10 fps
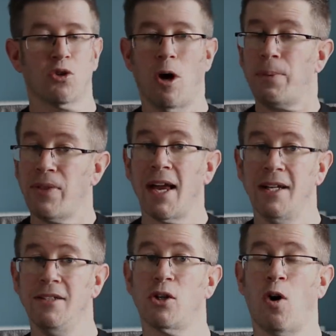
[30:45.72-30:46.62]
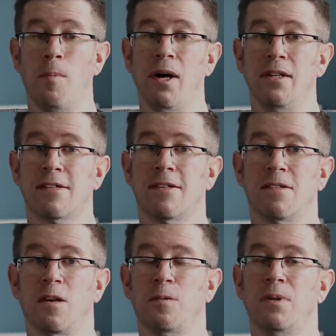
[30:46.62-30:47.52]
drop that in the comments
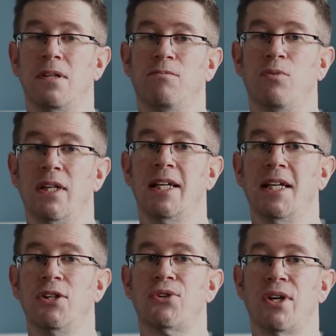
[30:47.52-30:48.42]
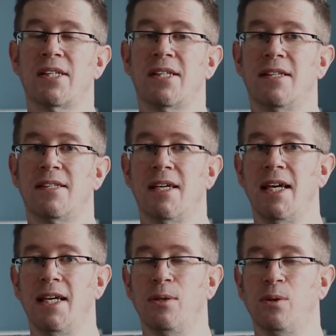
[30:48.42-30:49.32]
because I'd be really interested to
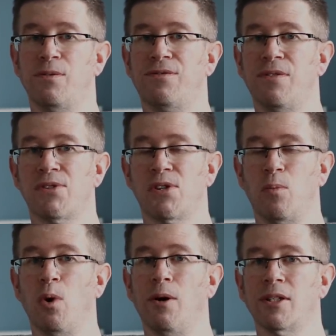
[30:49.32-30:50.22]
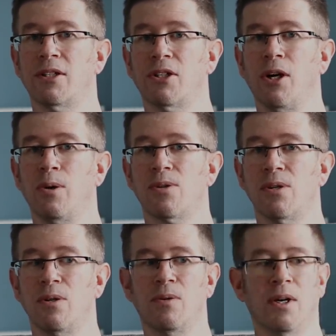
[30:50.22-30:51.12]
hear of somewhere I could go
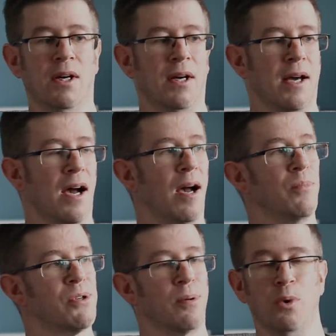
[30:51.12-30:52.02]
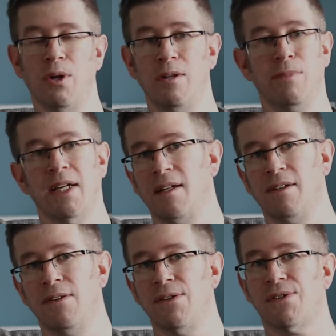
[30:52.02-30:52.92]
to, um, somewhere in the
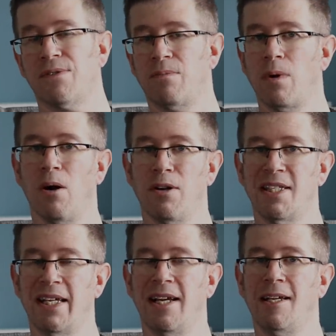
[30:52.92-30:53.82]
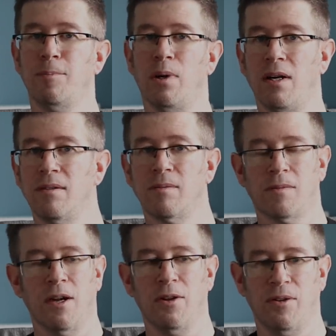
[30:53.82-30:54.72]
Midlands ideally, but
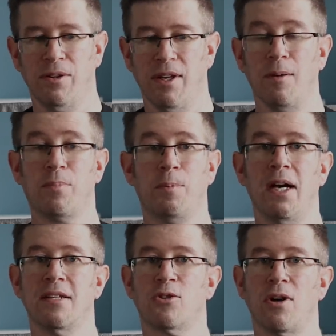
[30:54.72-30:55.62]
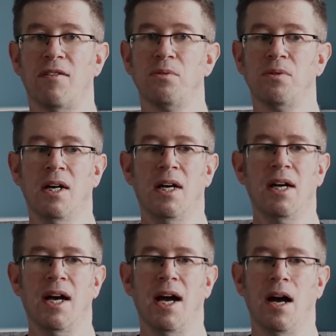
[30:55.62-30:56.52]
other than that, I'm prepared to travel,
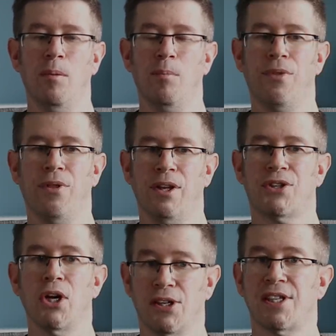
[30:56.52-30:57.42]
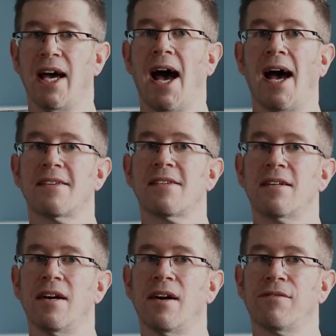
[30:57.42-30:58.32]
um, that does that